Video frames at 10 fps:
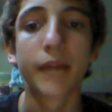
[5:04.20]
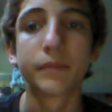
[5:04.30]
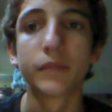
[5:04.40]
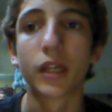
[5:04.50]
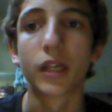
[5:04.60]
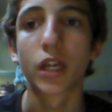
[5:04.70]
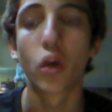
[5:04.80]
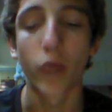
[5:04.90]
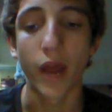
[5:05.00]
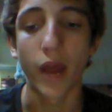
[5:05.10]

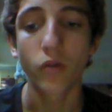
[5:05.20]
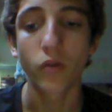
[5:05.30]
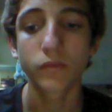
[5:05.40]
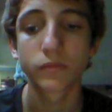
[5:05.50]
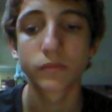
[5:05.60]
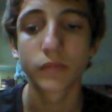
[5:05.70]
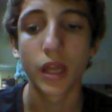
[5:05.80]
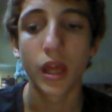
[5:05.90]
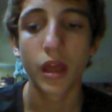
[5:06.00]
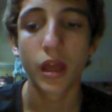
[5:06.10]
I'm gonna go
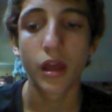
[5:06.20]
now.